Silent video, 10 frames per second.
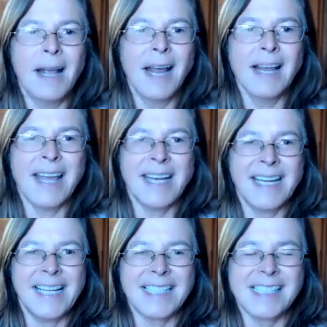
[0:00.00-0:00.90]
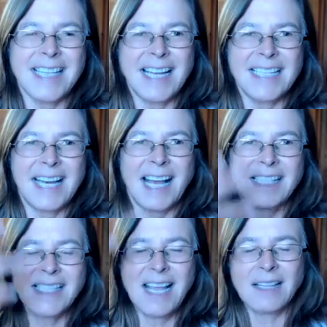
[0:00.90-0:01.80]
and then an extended
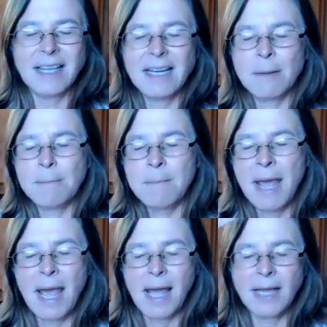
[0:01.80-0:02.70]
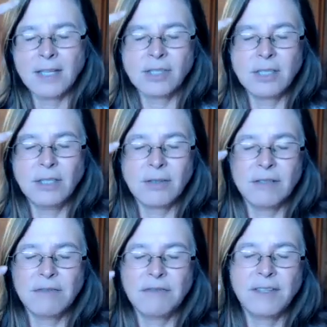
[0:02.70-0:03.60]
exhale, and imagine you
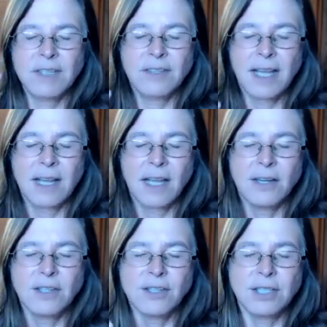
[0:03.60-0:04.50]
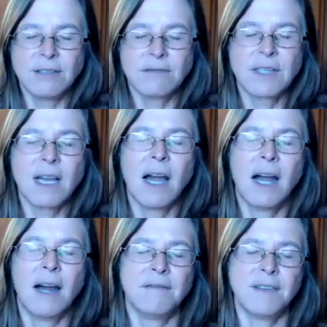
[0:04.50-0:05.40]
can feel that energy of
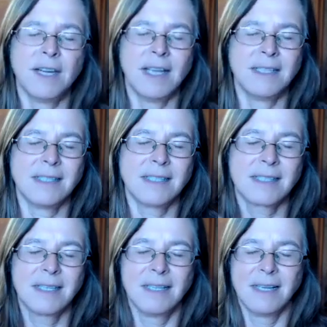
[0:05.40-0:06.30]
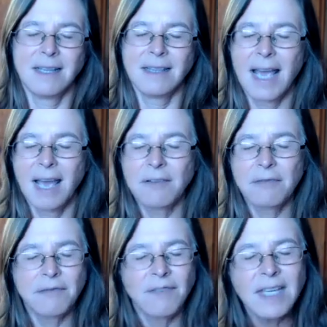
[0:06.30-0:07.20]
confidence, that
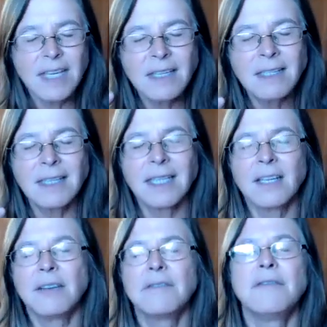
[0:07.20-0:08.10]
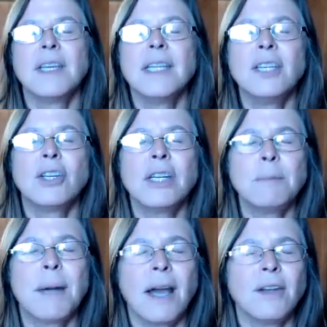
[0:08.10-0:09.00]
feeling of feeling good
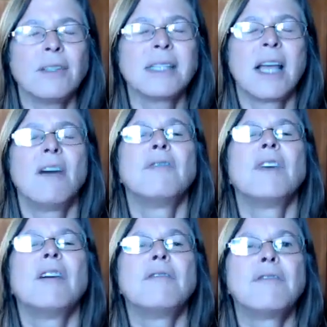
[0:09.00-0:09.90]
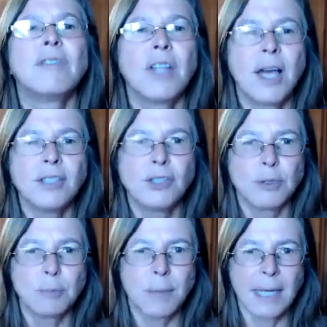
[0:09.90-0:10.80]
about yourself flood
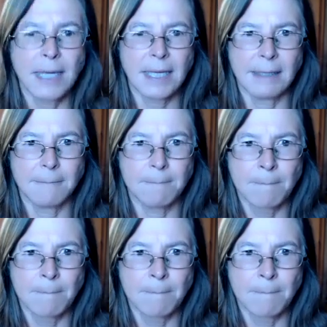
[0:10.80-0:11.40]
your being.